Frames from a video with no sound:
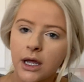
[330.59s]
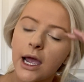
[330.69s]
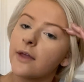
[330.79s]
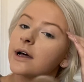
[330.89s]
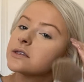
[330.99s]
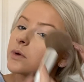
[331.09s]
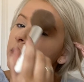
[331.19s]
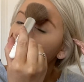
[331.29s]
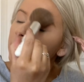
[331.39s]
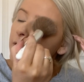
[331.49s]
and that's when
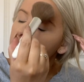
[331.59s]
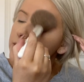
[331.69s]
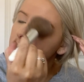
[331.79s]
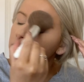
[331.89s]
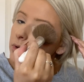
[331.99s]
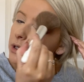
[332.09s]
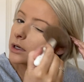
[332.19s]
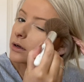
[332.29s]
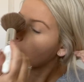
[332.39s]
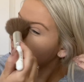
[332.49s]
my face will
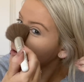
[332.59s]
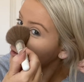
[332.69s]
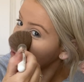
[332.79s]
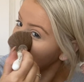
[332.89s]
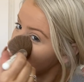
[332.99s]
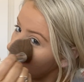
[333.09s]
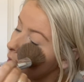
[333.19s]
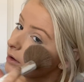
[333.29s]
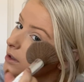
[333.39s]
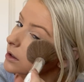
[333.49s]
really kind of get a little bit
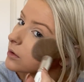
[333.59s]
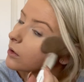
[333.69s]
oily.